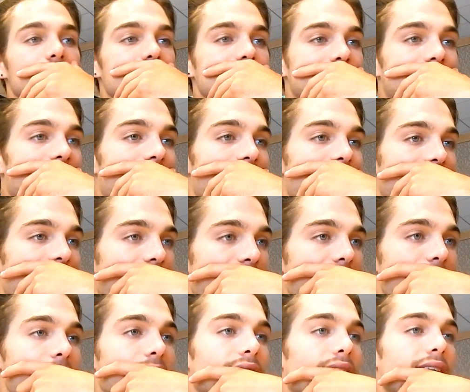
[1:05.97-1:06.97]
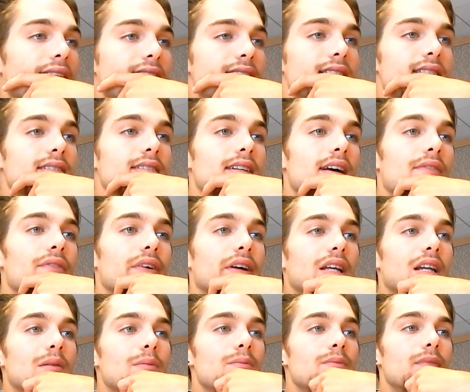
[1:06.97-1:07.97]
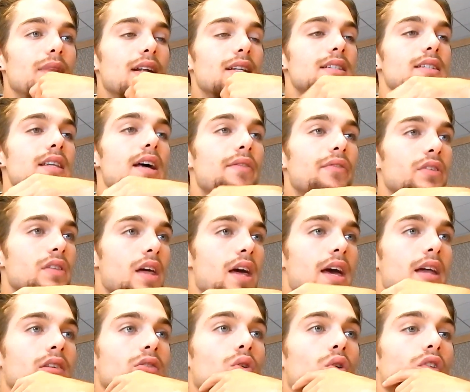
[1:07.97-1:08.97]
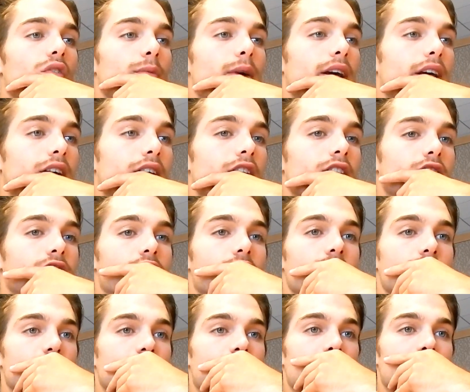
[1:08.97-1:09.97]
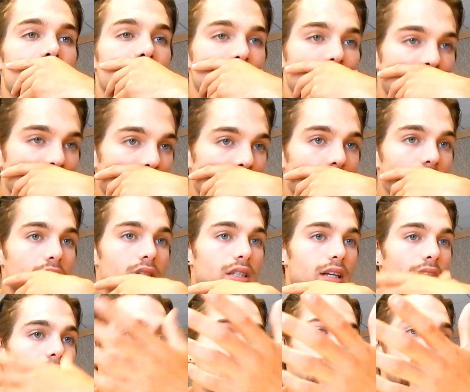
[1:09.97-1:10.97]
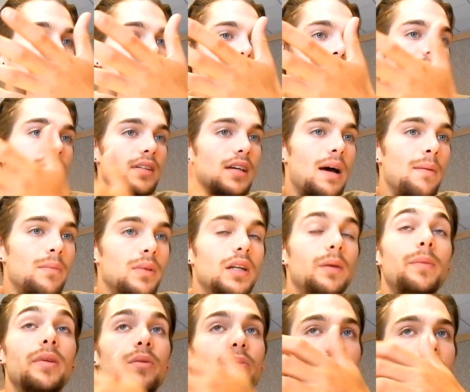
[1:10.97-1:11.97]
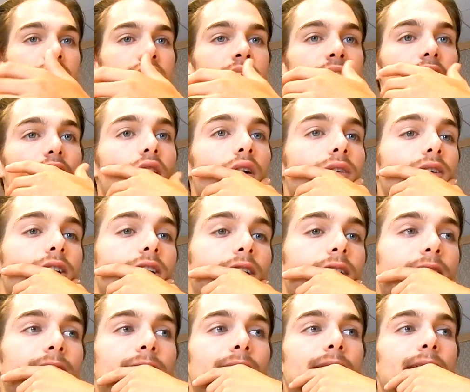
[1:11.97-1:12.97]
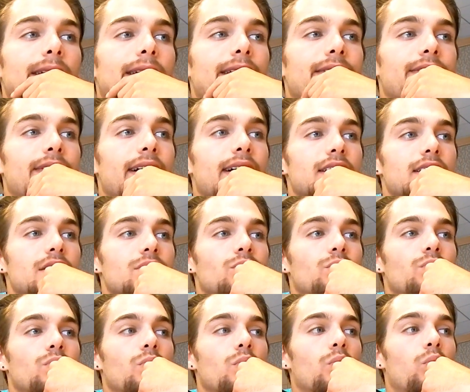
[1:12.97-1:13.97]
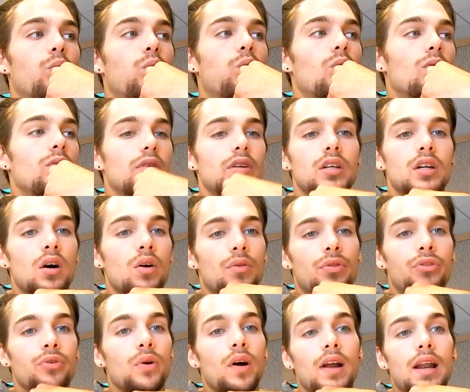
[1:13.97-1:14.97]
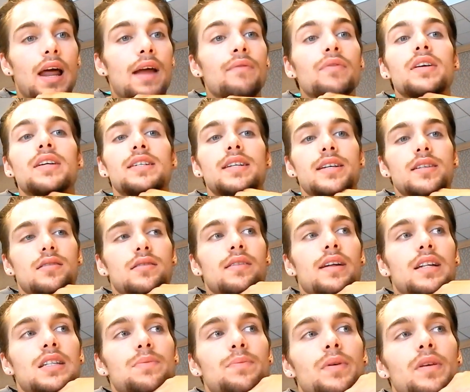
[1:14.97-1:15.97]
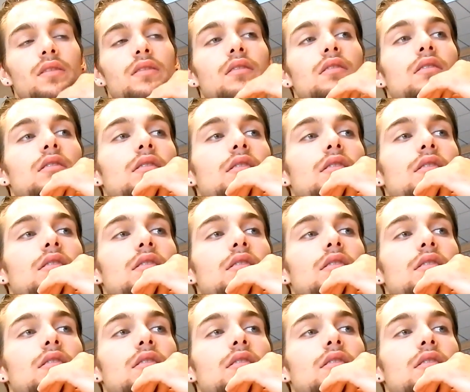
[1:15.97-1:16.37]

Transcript: That's definitely the end goal of my character, is that when Scott leaves, I'm going to be the one to take over, and that's throughout every season that's been